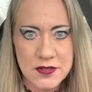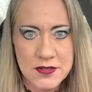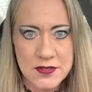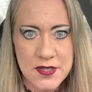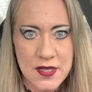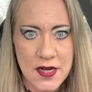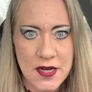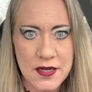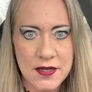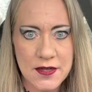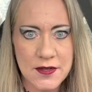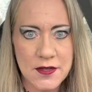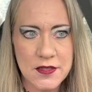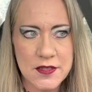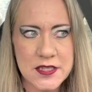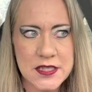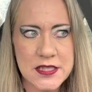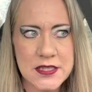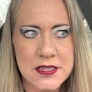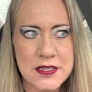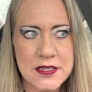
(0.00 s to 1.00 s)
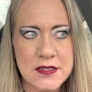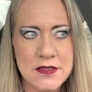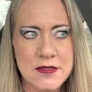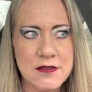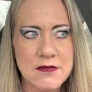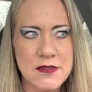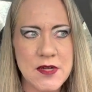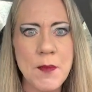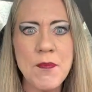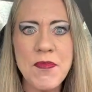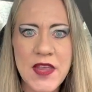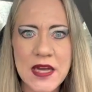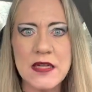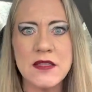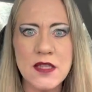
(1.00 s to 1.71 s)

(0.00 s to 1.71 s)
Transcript: That there was something,